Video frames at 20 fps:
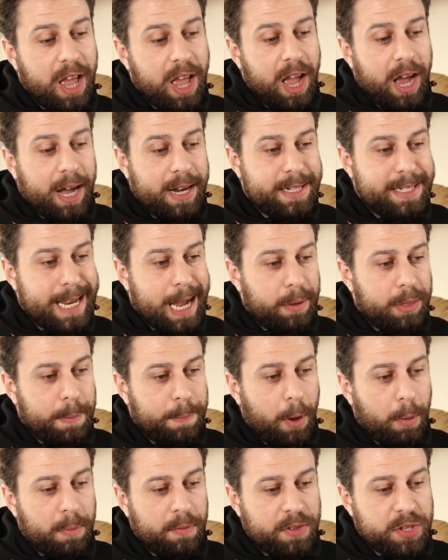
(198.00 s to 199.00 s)
and down the
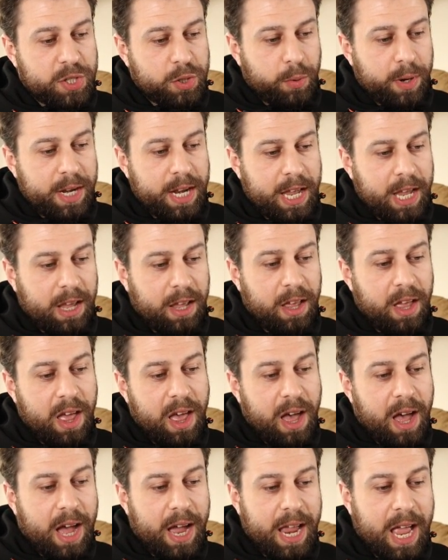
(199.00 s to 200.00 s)
bottom of the screen here,
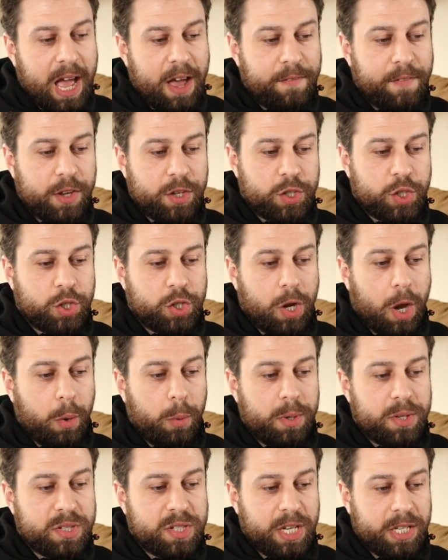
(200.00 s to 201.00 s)
I have
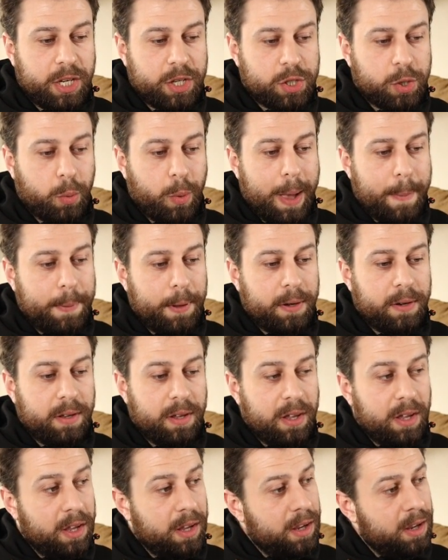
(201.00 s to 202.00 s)
show signature weapon.
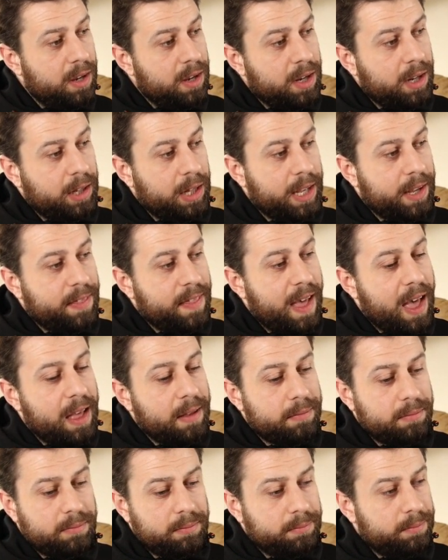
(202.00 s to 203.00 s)
Click that,
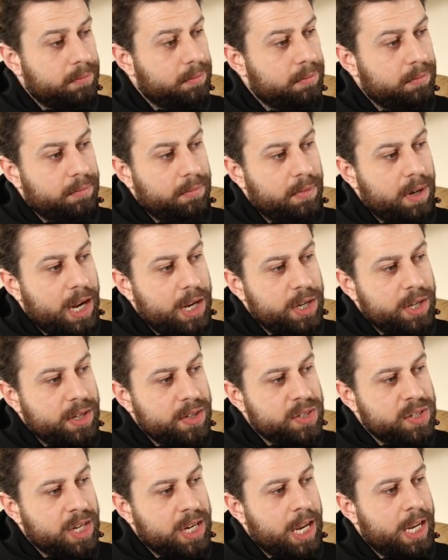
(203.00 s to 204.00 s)
and you can
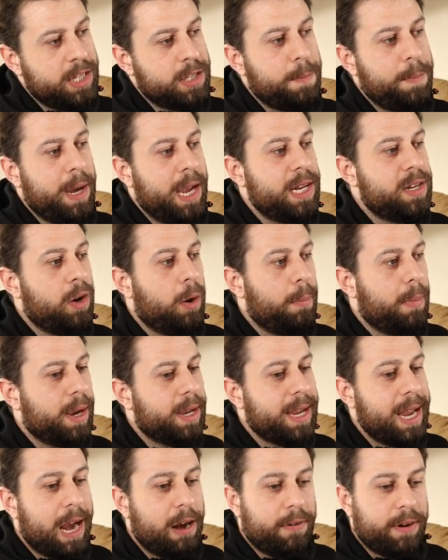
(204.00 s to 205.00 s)
see it's appeared on my
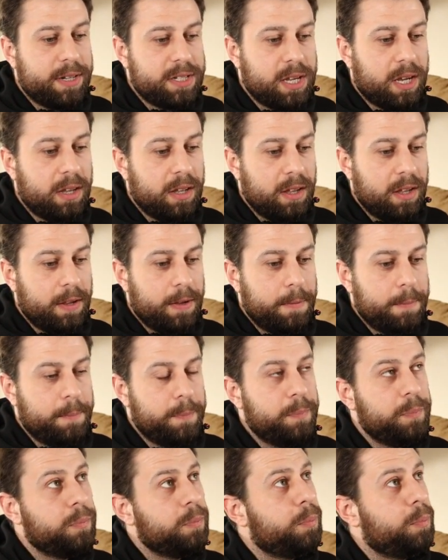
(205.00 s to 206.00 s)
character.
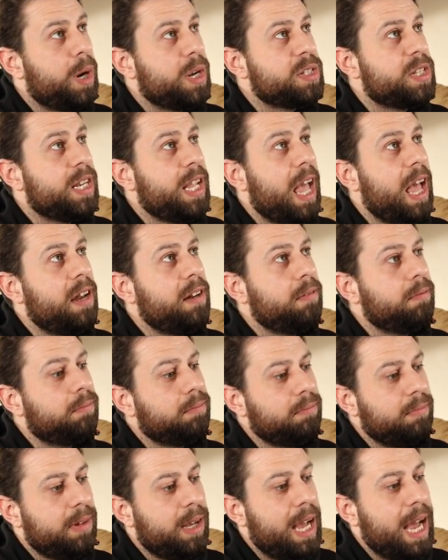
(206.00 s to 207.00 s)
Press it again,
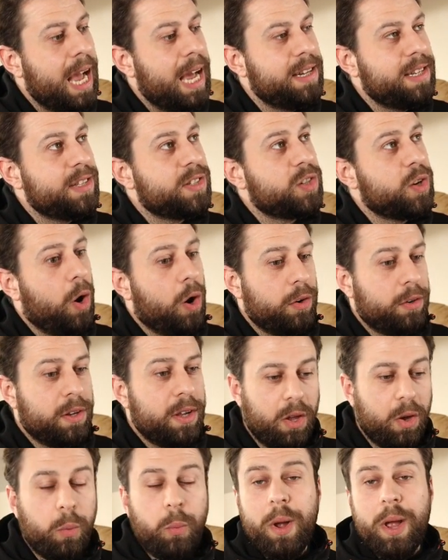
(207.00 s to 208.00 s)
and it's gone.
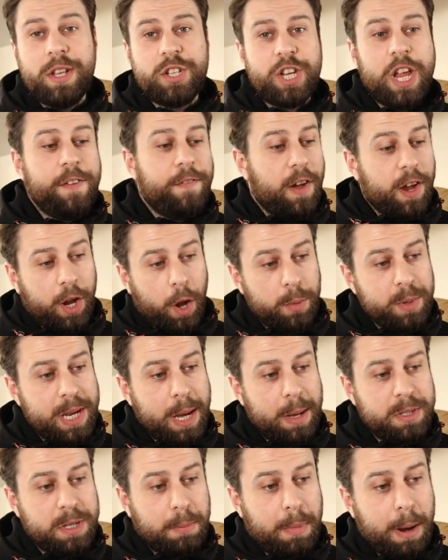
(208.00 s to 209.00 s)
Which, if I go
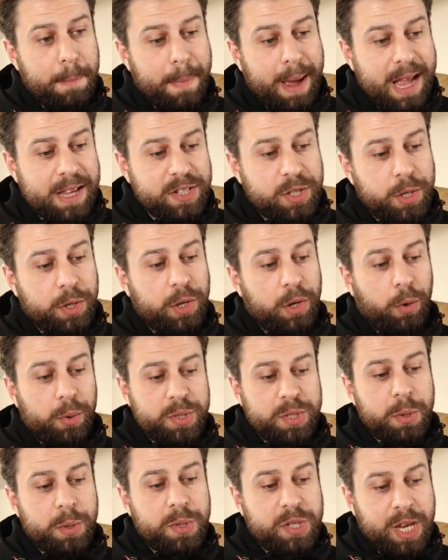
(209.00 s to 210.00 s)
down to my mask, you can
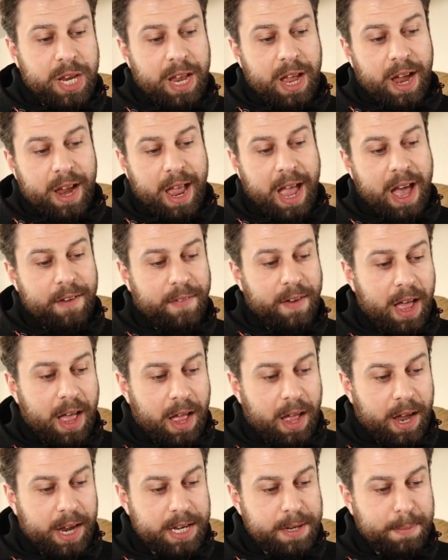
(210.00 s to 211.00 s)
also see I have
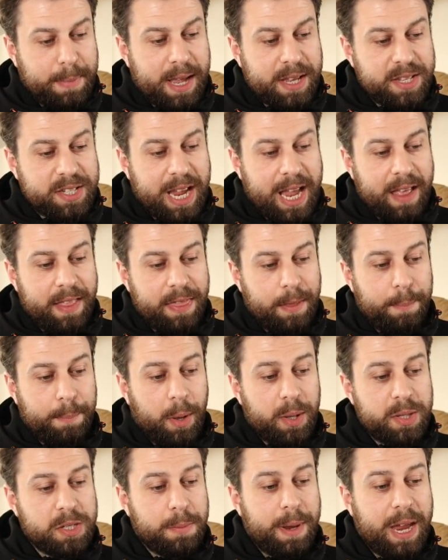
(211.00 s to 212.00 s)
hide mask at the
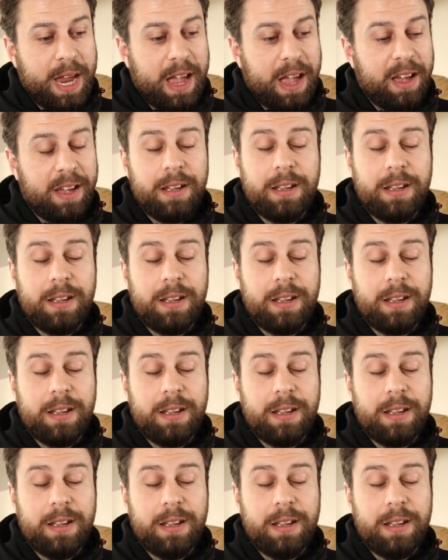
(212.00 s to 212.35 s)
bottom here.